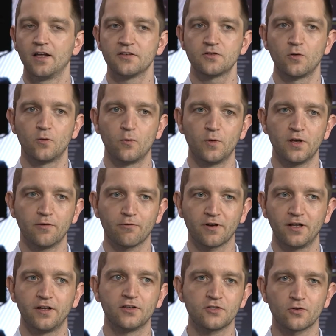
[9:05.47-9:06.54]
So we
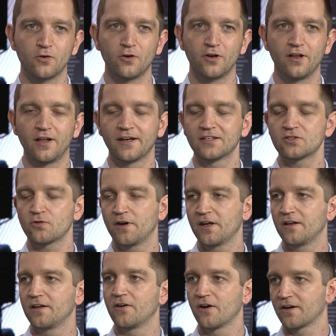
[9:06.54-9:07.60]
really enjoy like
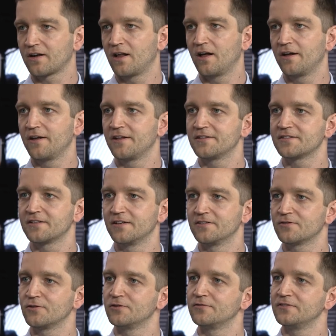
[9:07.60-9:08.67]
training our clients and
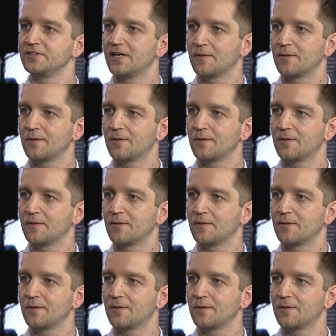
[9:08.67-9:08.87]
sort of the